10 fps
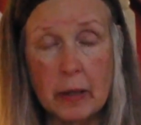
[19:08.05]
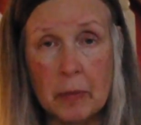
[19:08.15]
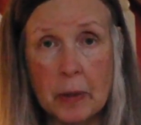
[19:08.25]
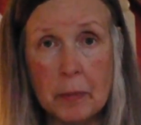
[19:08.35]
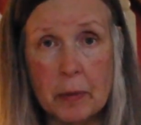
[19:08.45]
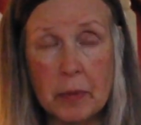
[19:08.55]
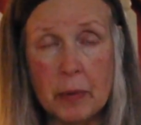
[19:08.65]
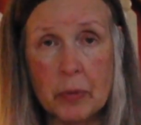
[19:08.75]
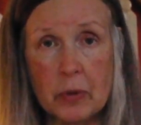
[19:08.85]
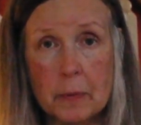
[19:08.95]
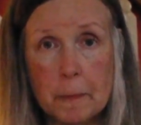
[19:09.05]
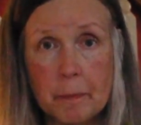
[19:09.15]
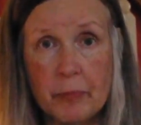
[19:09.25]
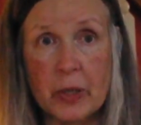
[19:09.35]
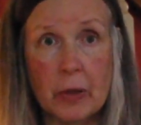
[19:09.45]
come up and people,
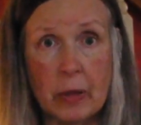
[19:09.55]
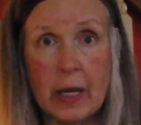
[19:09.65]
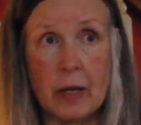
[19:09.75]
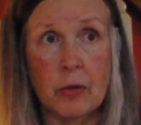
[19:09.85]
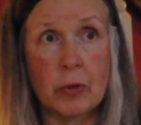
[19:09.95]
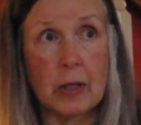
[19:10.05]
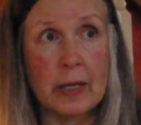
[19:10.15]
can't do it.